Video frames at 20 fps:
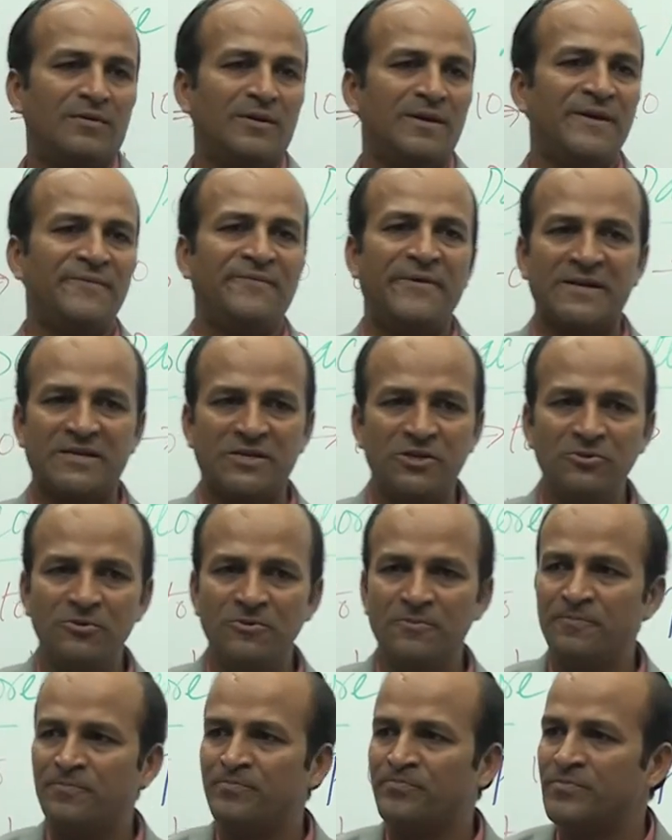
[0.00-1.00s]

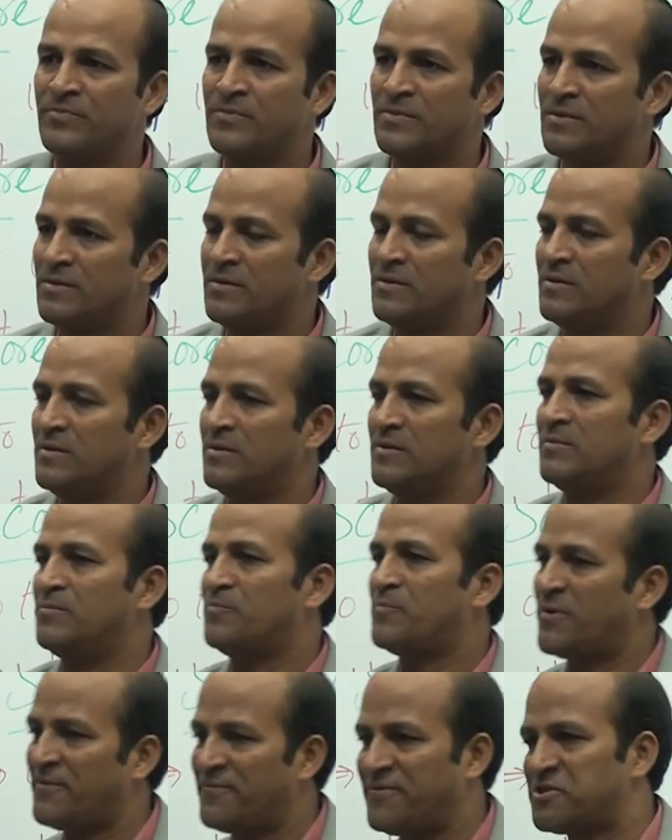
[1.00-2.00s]
effective
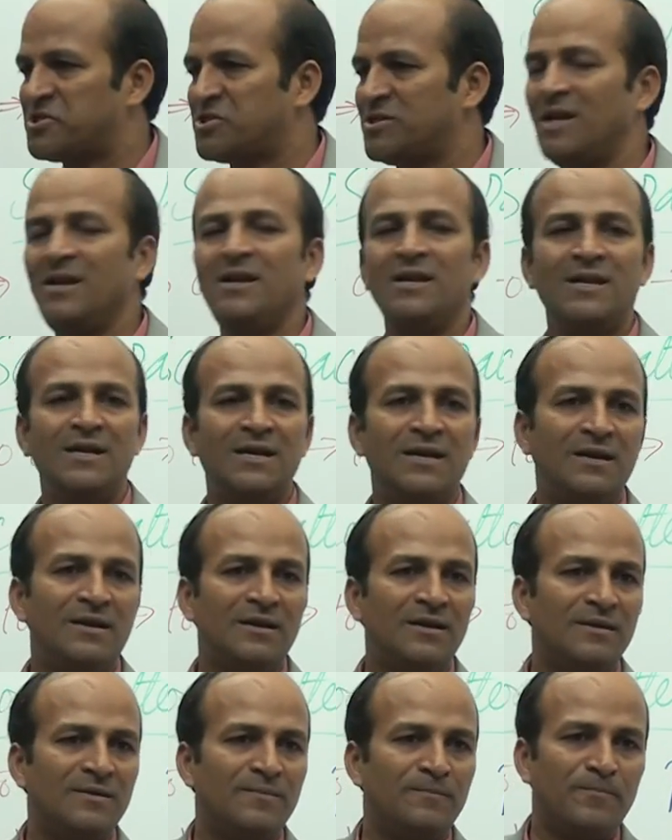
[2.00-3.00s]
professional
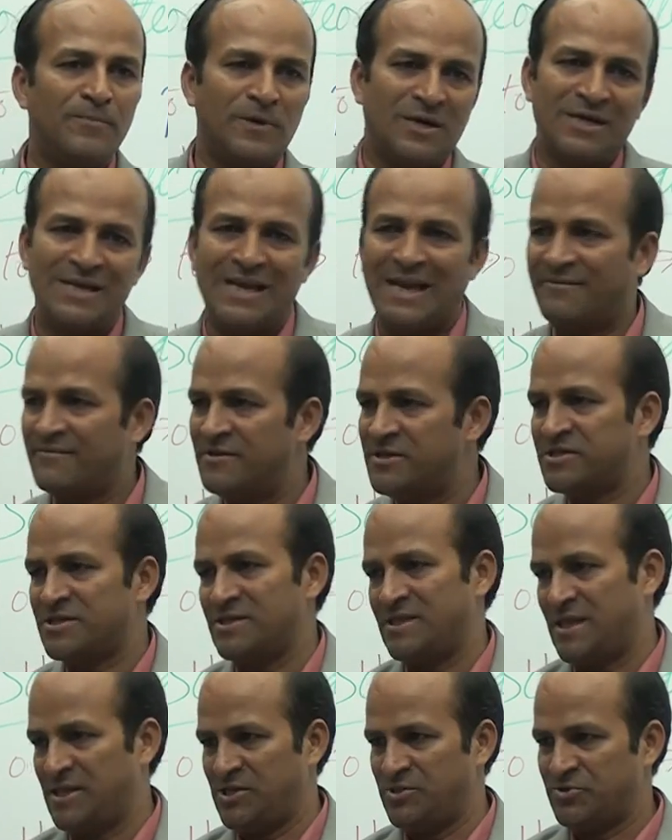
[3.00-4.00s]
body language
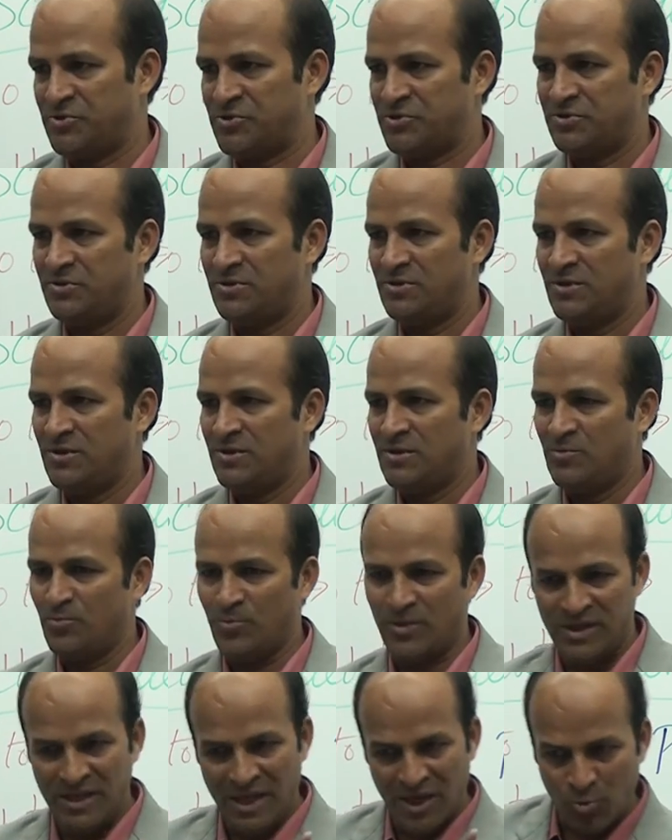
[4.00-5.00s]
they use.
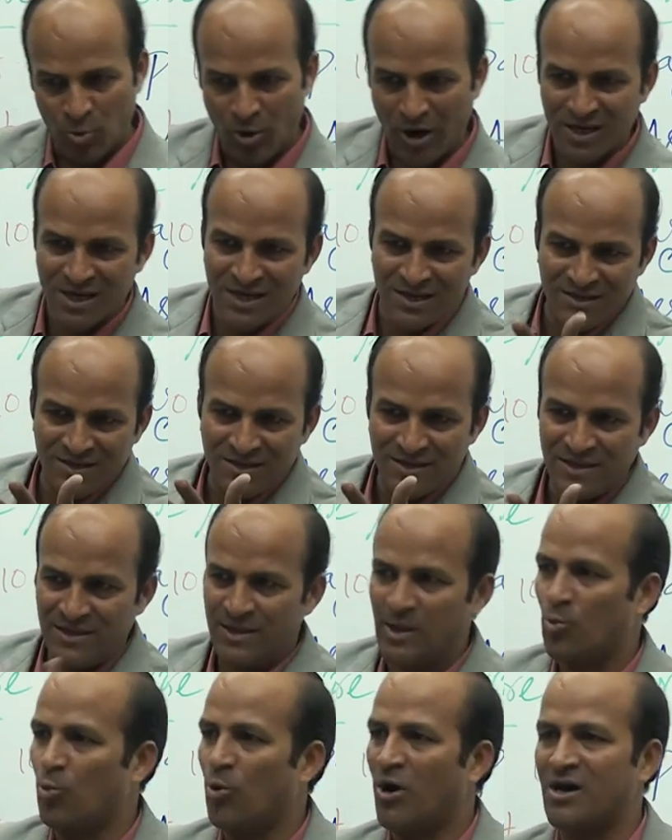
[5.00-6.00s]
When they are walking,
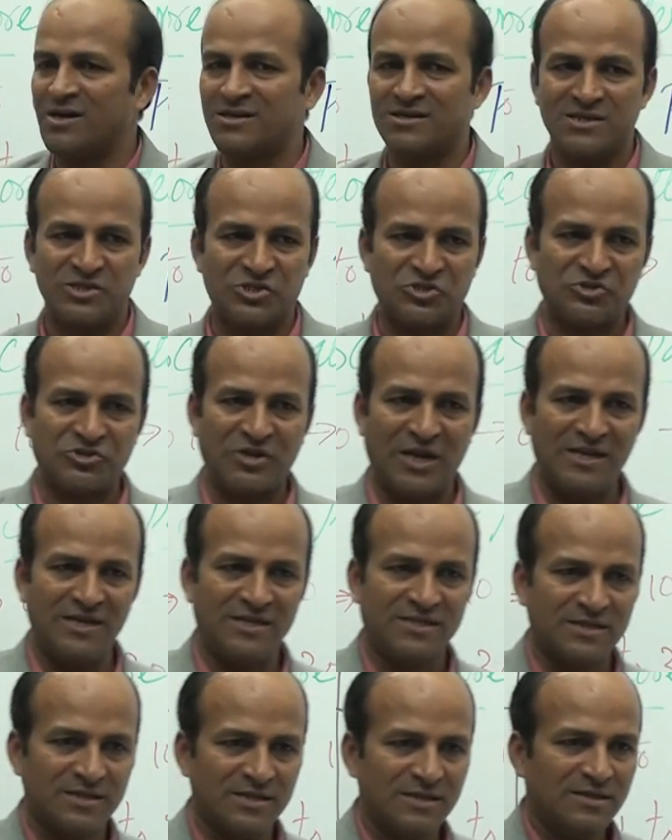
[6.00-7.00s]
they walk
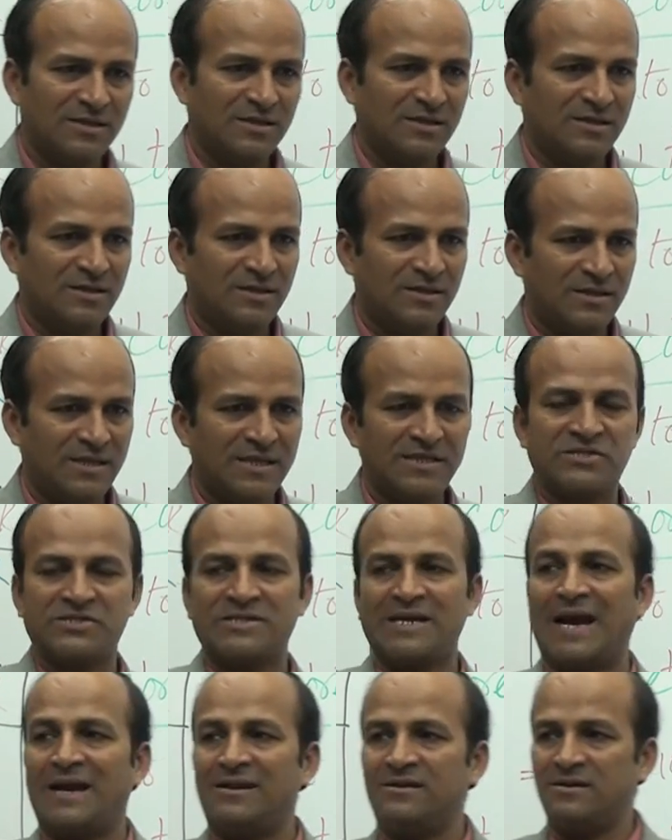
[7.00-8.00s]
straight, they
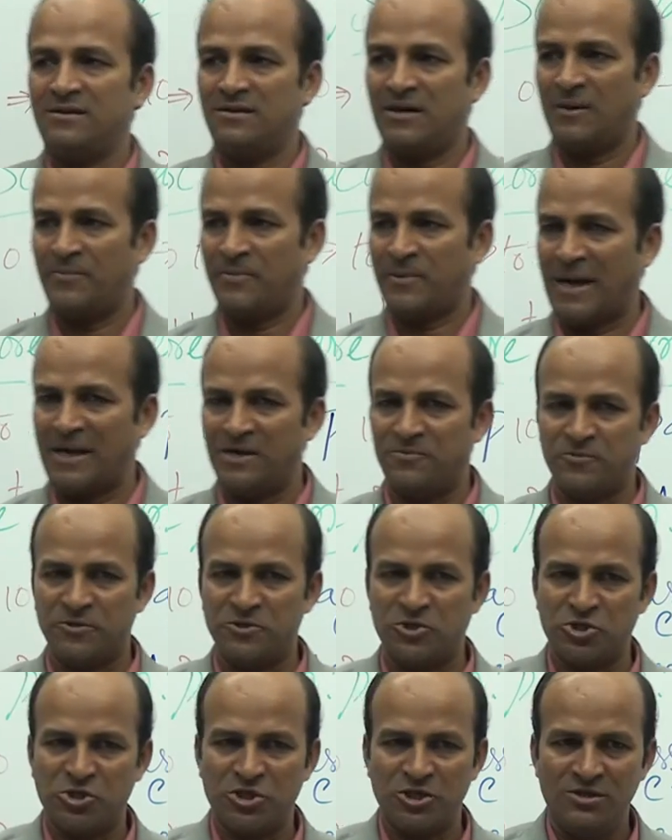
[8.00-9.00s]
stand upright
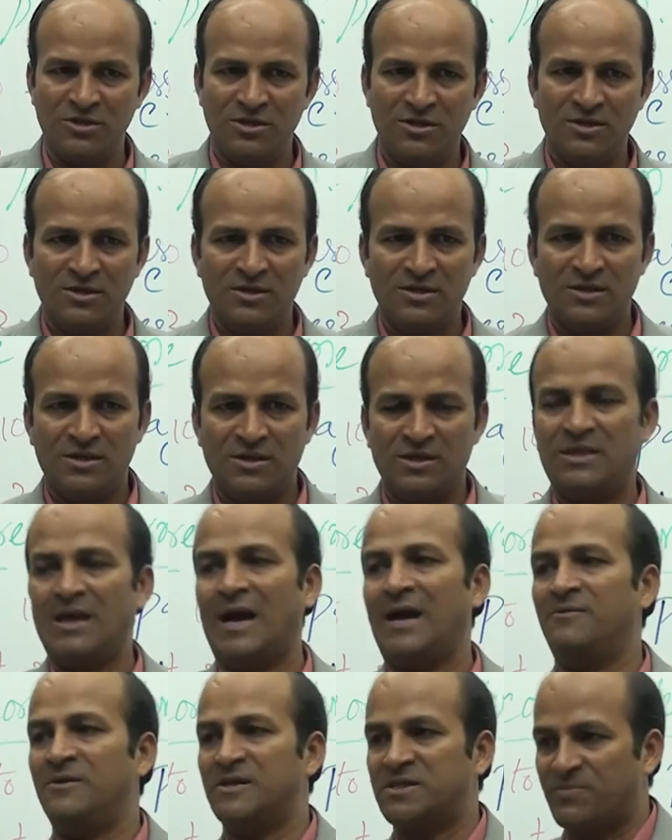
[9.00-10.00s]
position, they
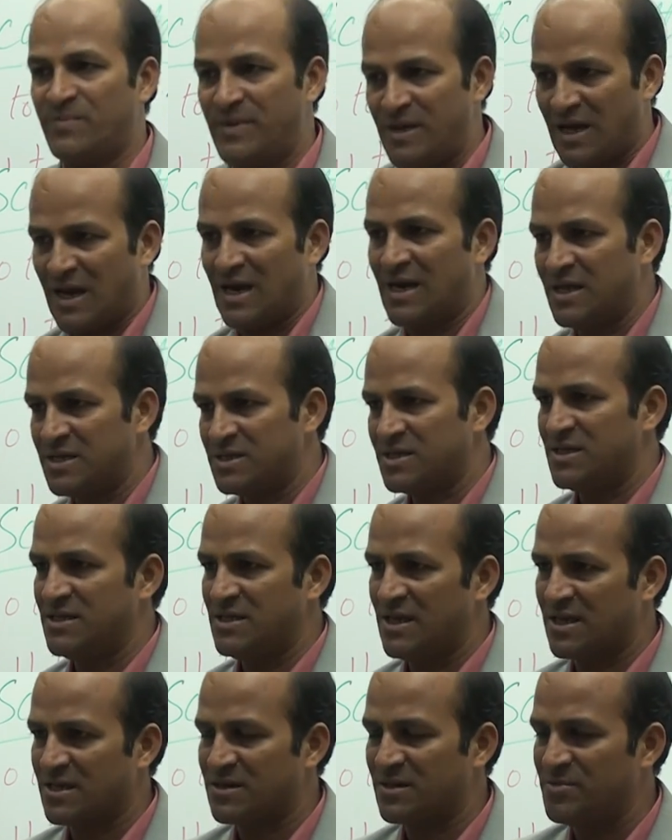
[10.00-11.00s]
always be alert in
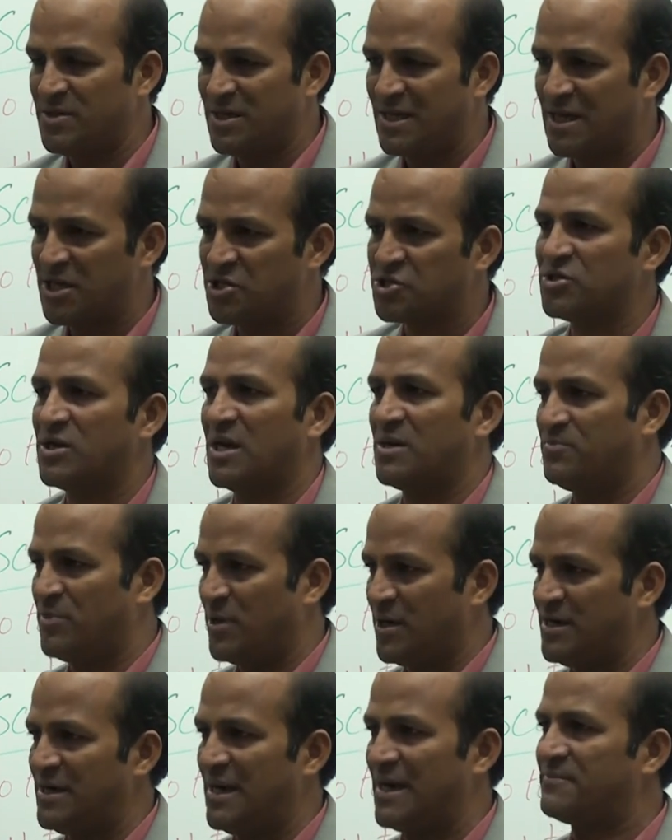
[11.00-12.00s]
their communication and
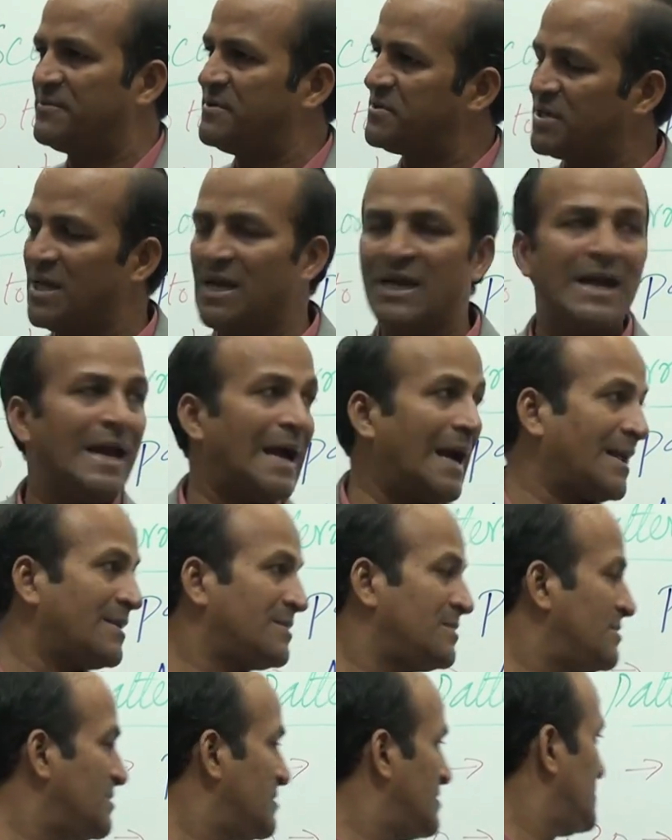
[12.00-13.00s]
body language and